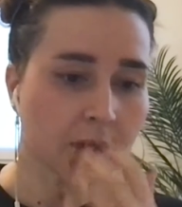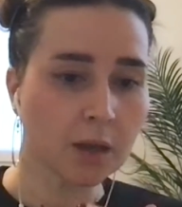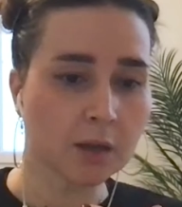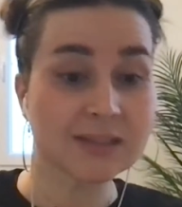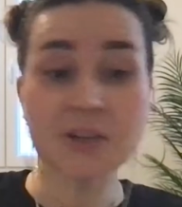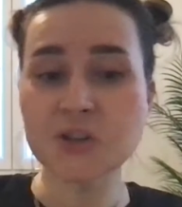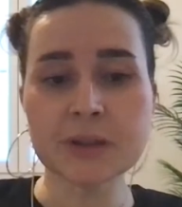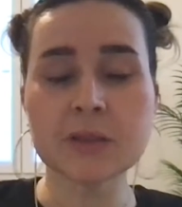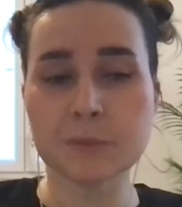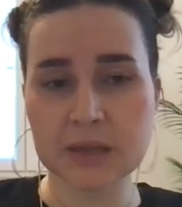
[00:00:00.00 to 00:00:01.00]
because I joined
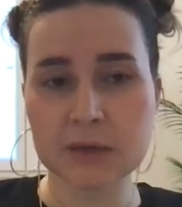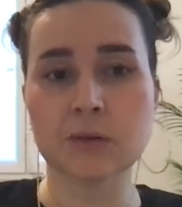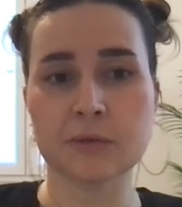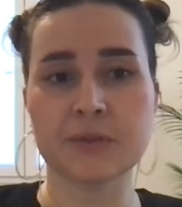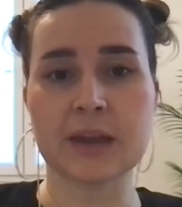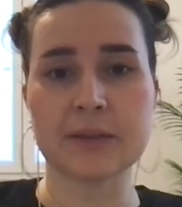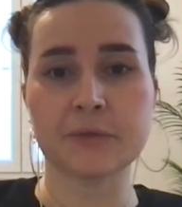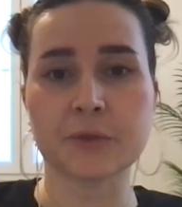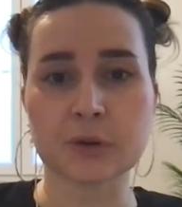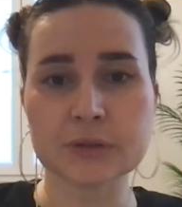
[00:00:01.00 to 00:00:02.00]
in the middle of
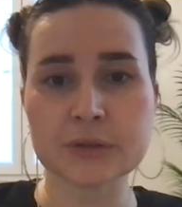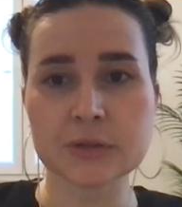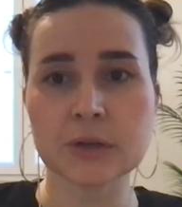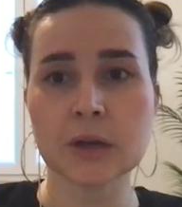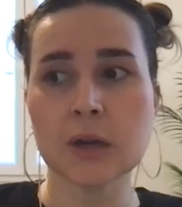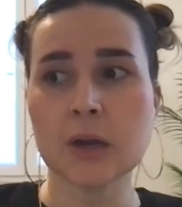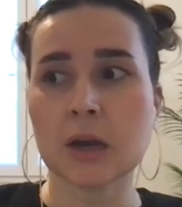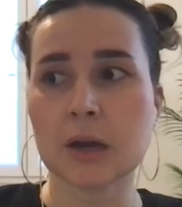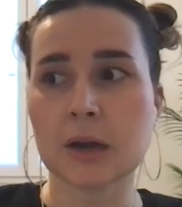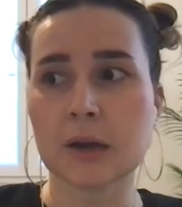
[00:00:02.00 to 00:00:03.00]
that first
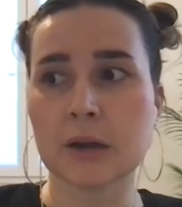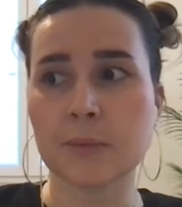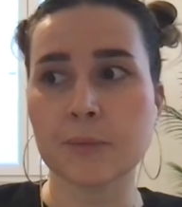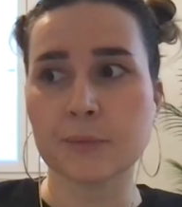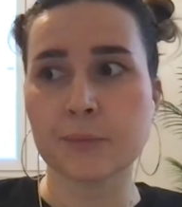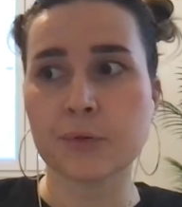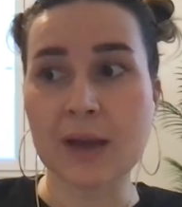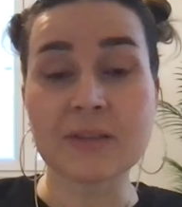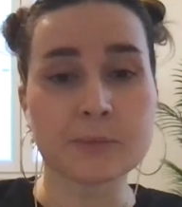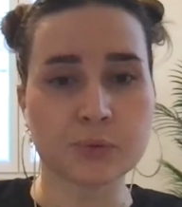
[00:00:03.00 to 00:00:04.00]
uh,
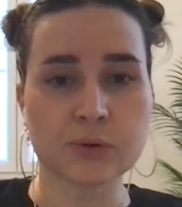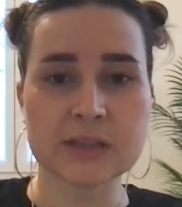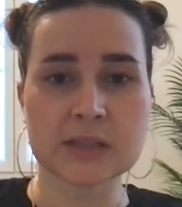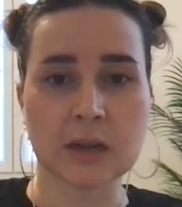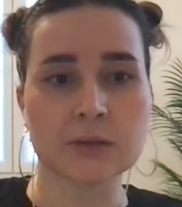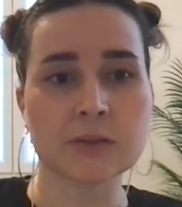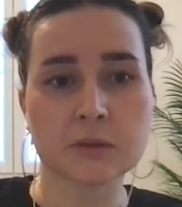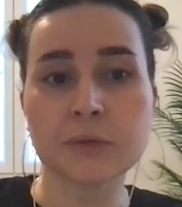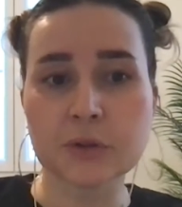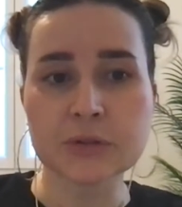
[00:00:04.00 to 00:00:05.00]
private pre-sale, so
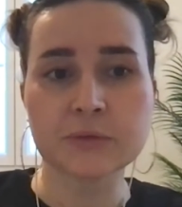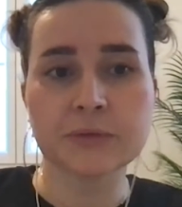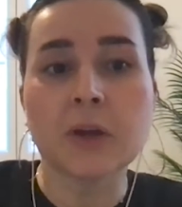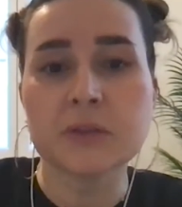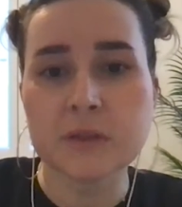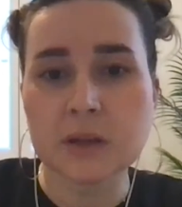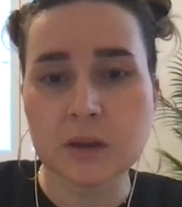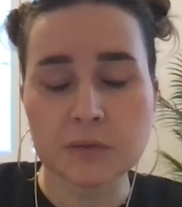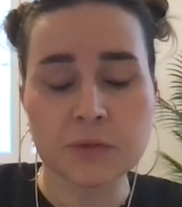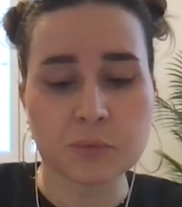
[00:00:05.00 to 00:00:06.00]
the first funding
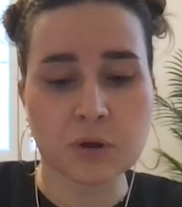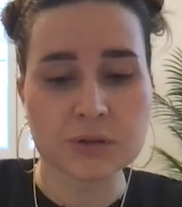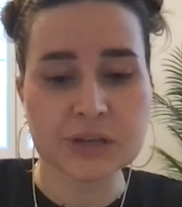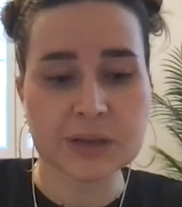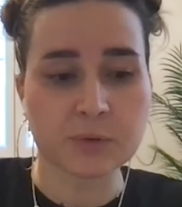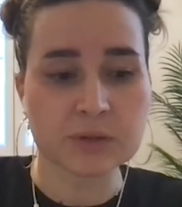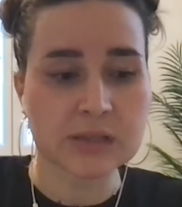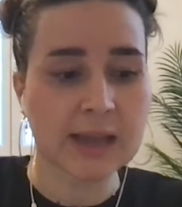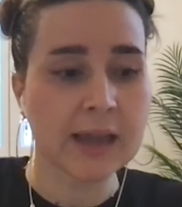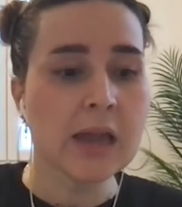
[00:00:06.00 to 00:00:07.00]
of the project per
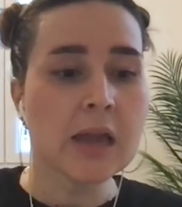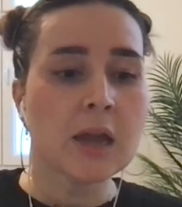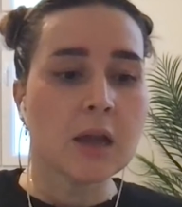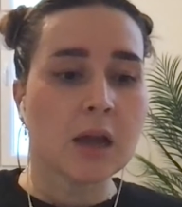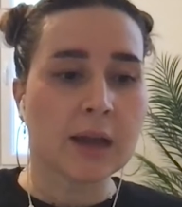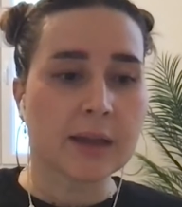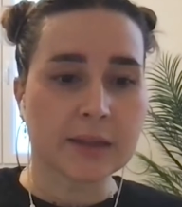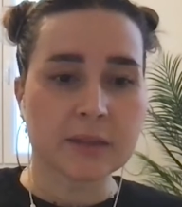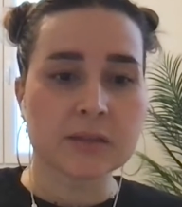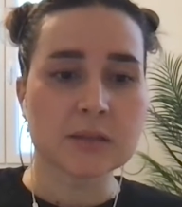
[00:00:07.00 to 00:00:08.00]
se.
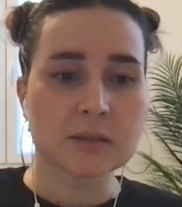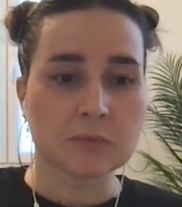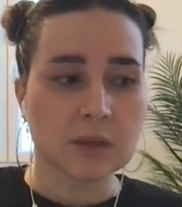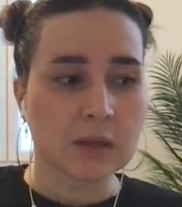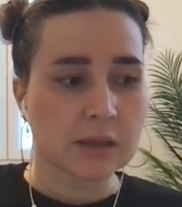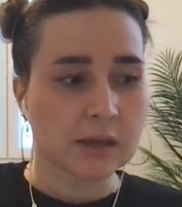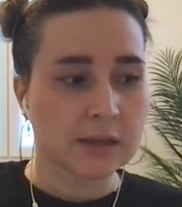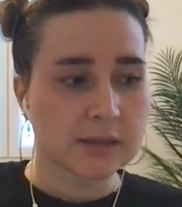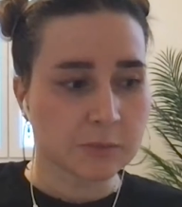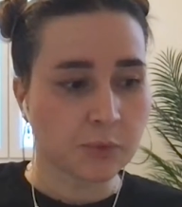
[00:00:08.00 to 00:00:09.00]
And this is something that
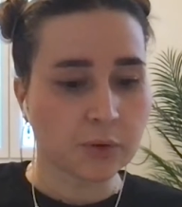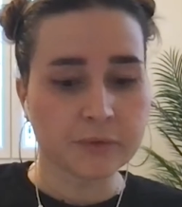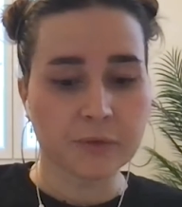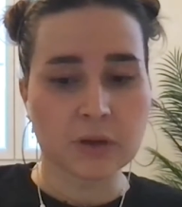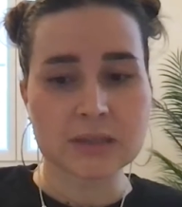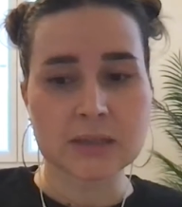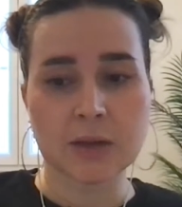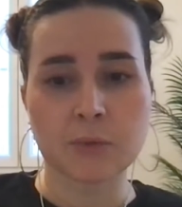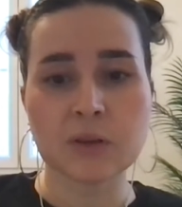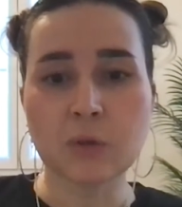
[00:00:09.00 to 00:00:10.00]
is important for us. Is
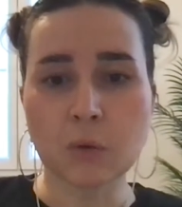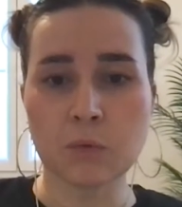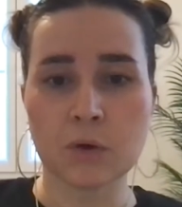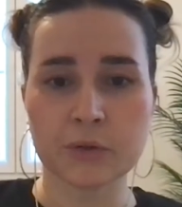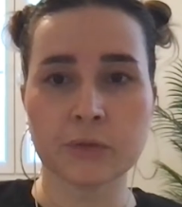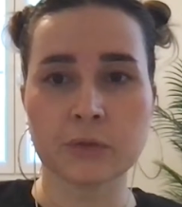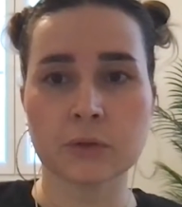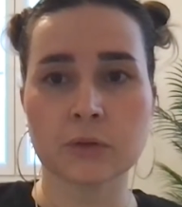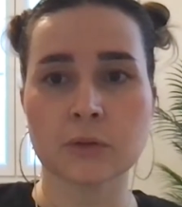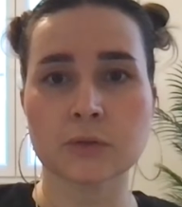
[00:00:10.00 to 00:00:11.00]
like, we don't want
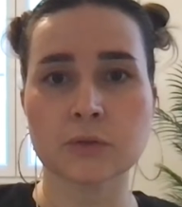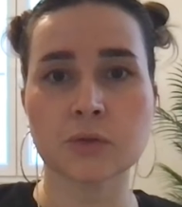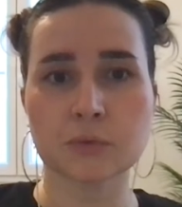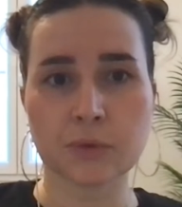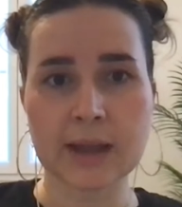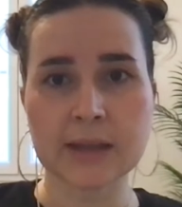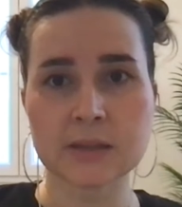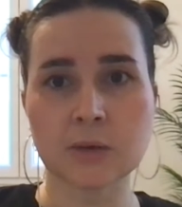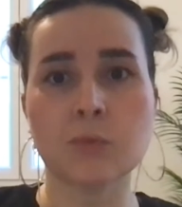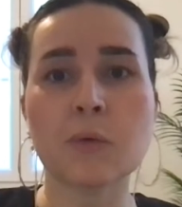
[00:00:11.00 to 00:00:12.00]
to raise
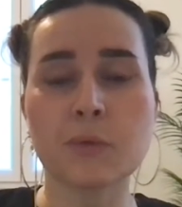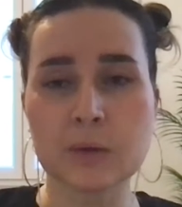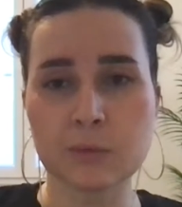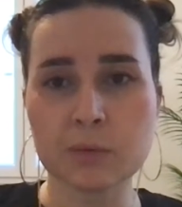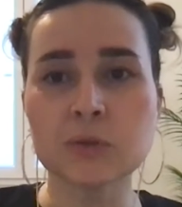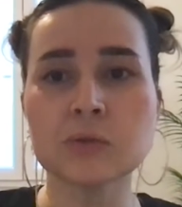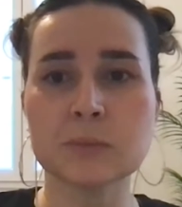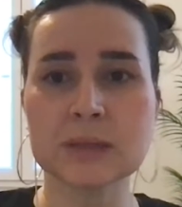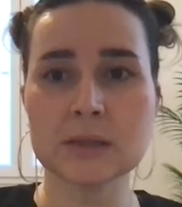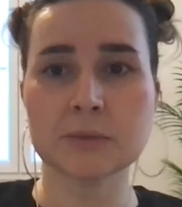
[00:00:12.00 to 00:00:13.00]
what we want
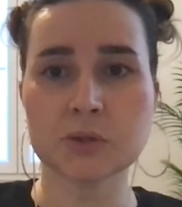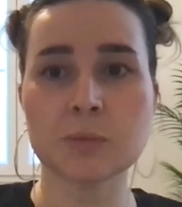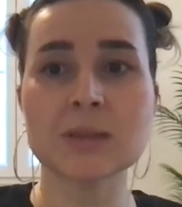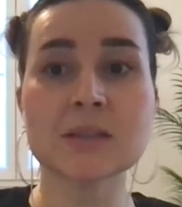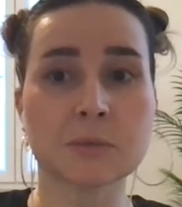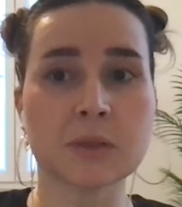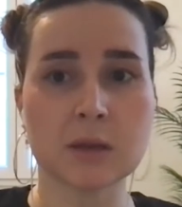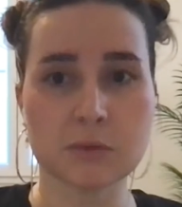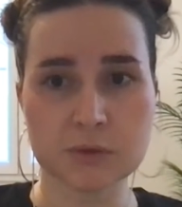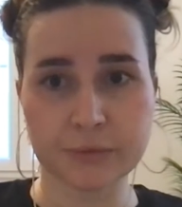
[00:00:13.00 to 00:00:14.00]
to build
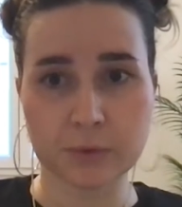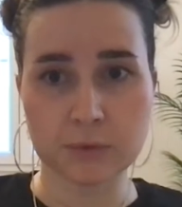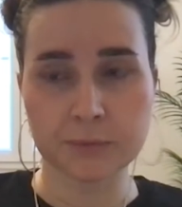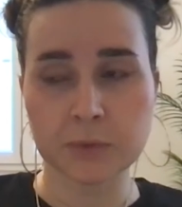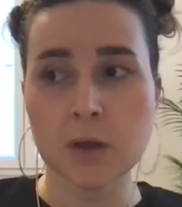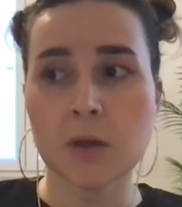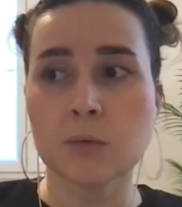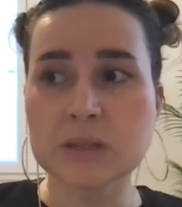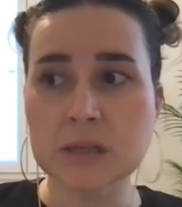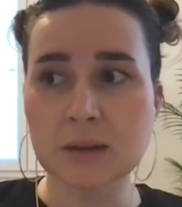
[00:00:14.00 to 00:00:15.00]
something useful.
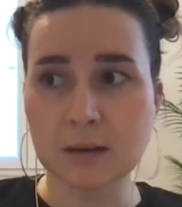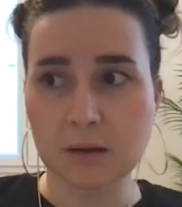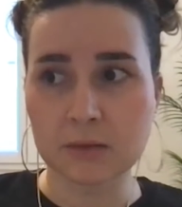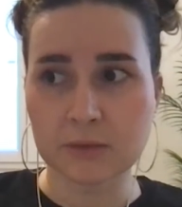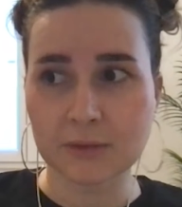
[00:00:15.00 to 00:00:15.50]
We see a lot